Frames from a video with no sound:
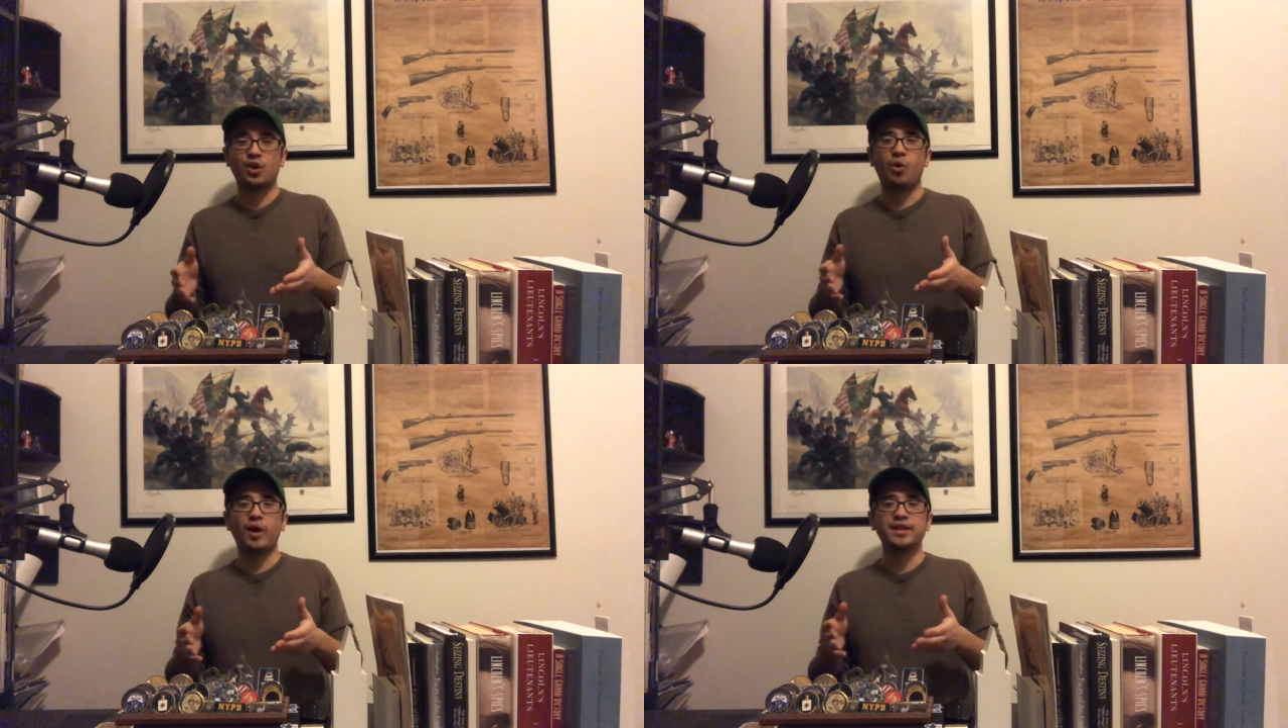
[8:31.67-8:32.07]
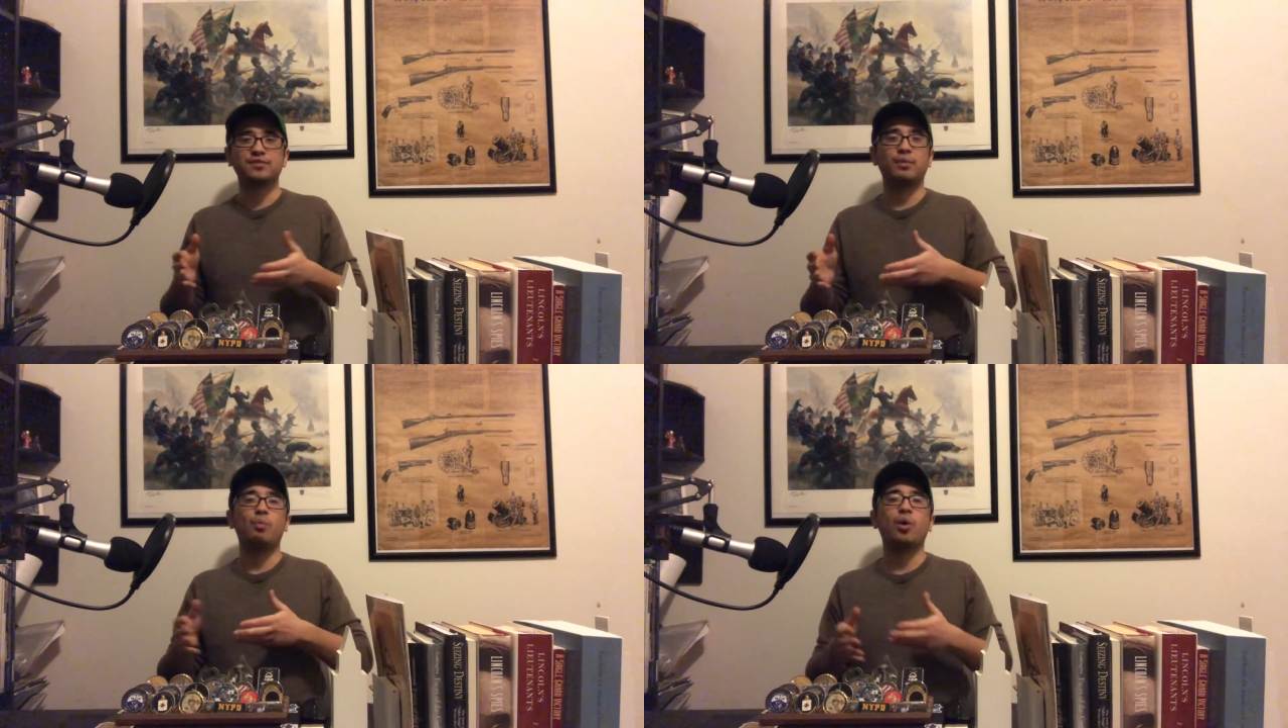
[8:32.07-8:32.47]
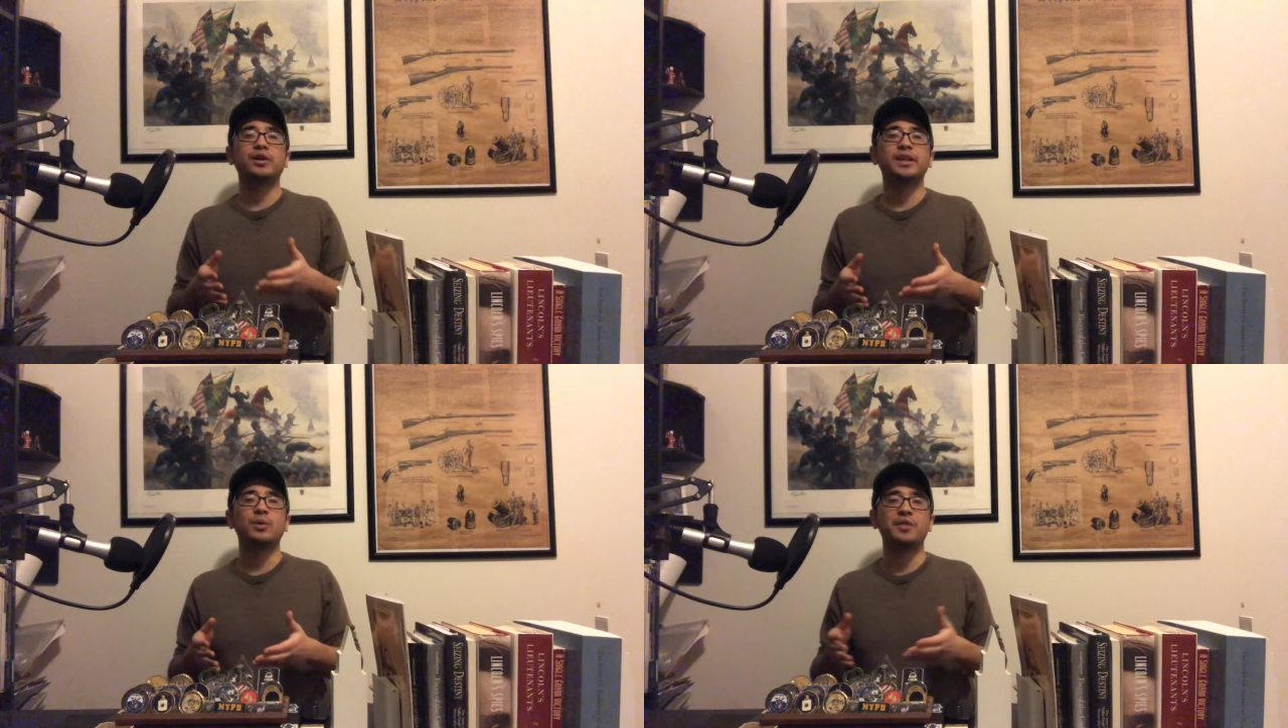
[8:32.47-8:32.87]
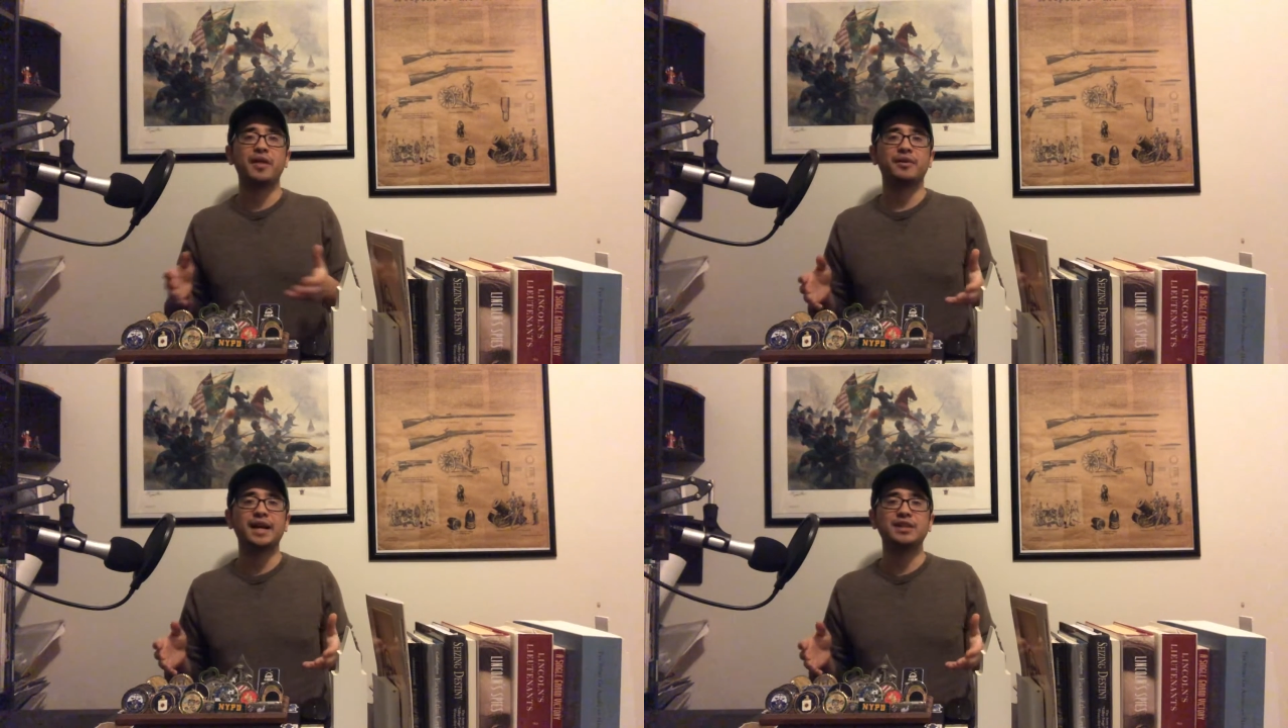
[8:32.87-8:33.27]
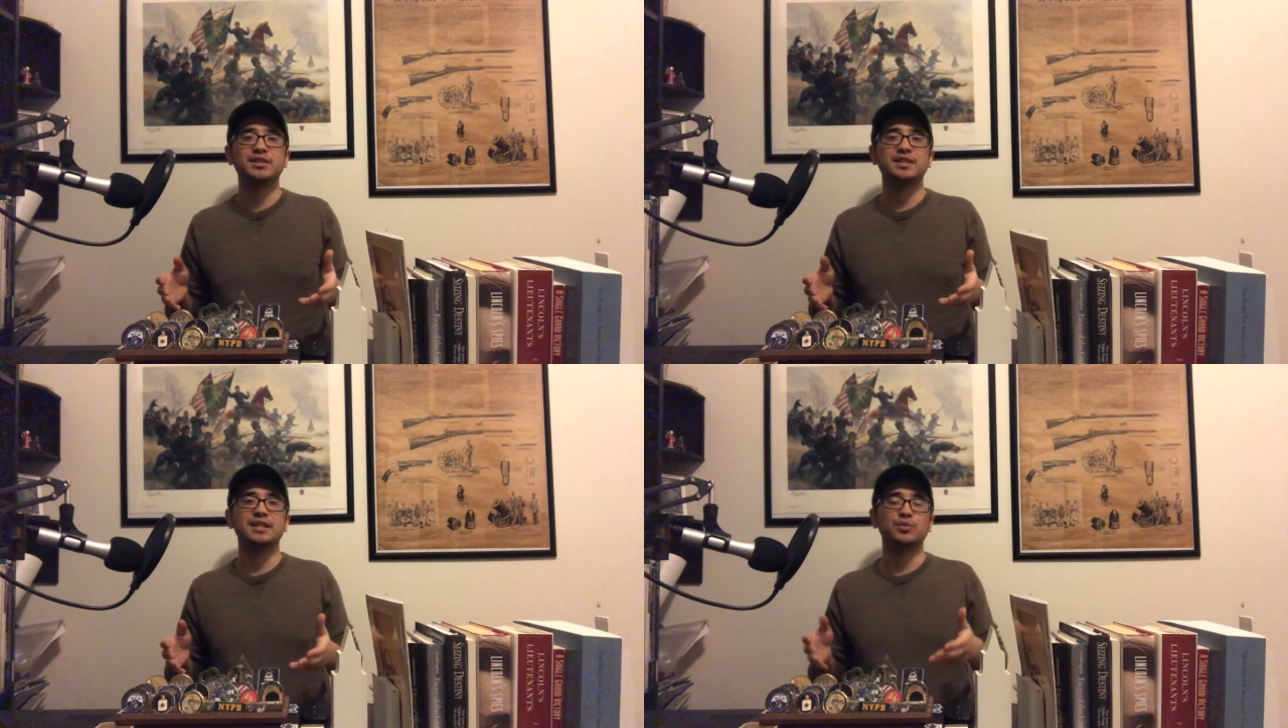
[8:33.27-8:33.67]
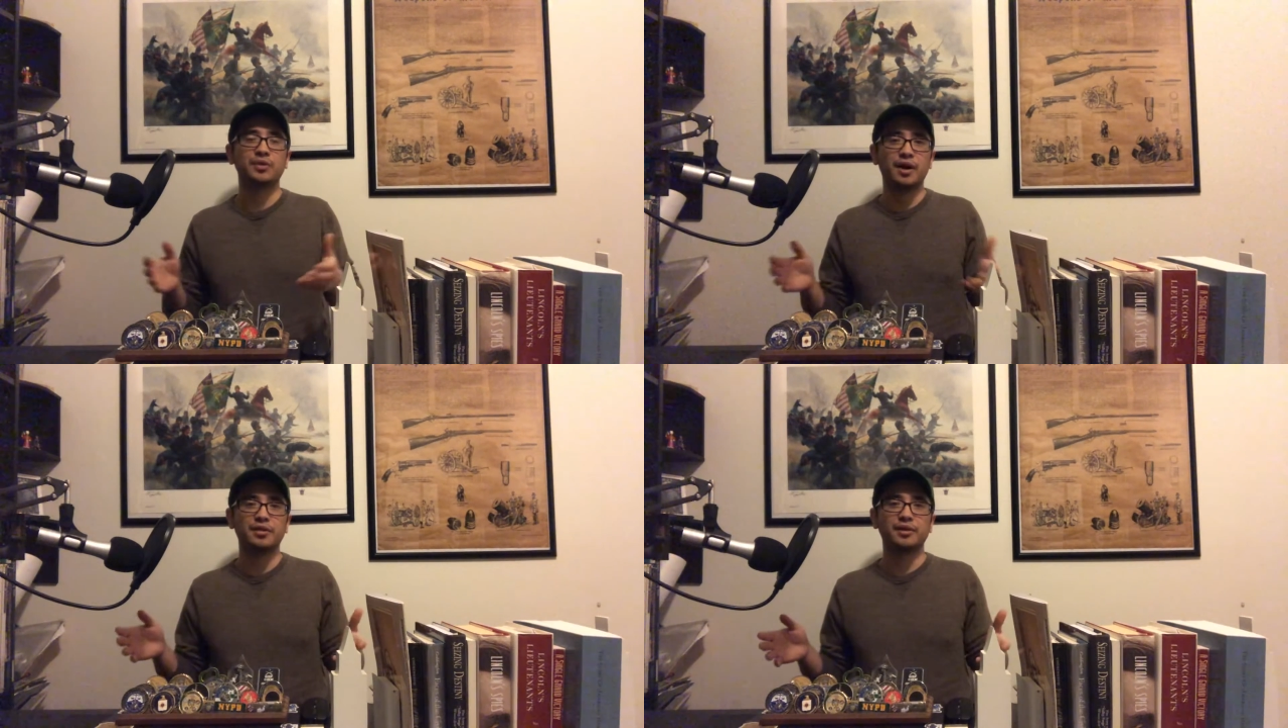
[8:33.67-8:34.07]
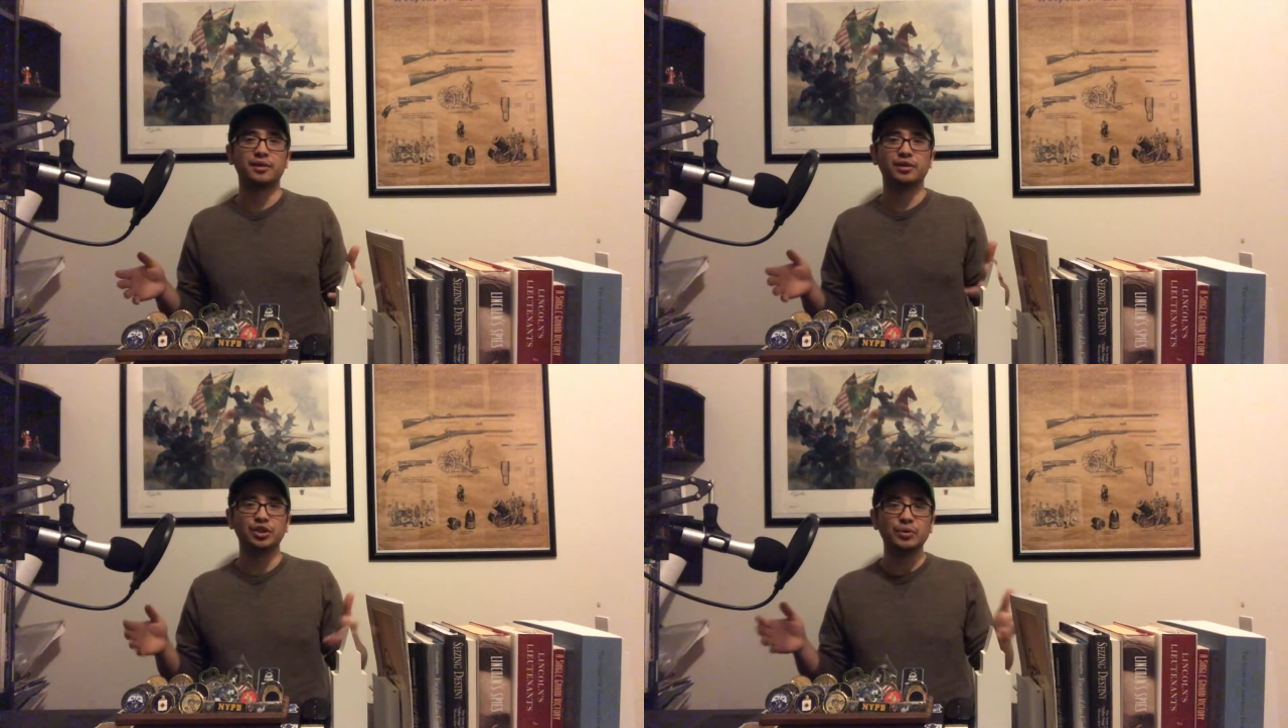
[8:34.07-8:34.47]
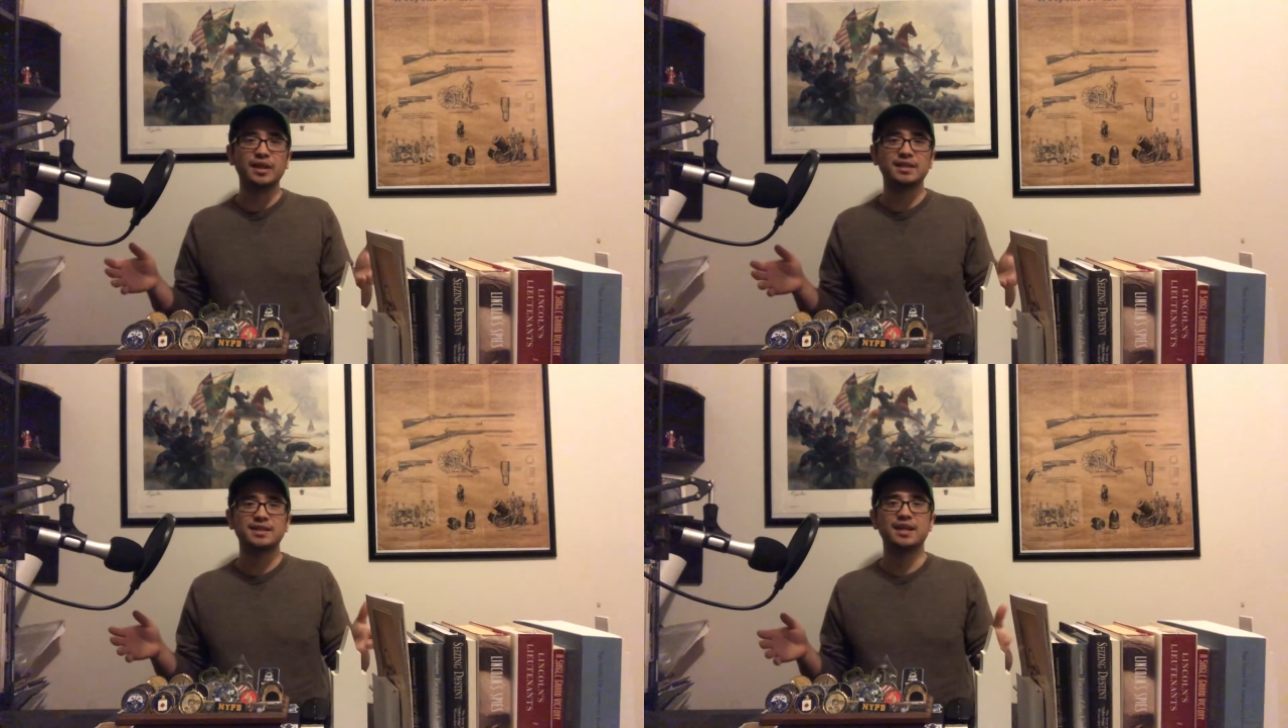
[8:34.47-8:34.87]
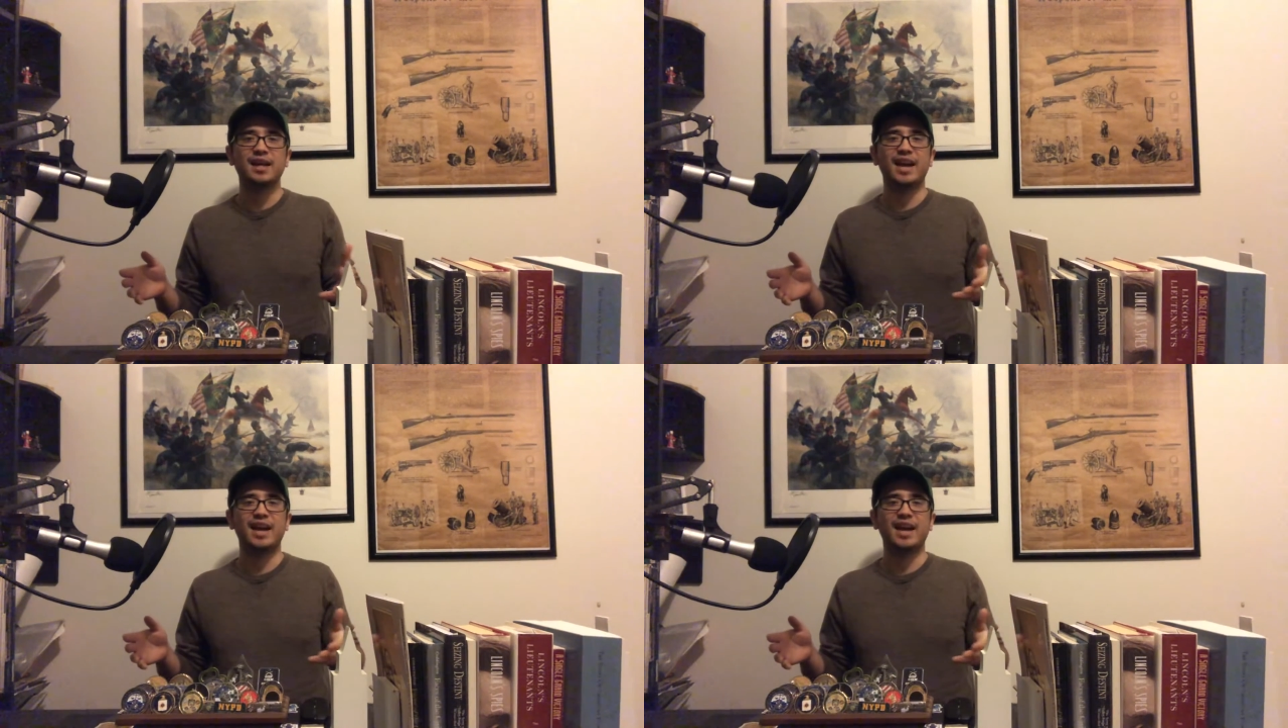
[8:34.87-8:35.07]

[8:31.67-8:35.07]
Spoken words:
coins from working with other agencies, with other units,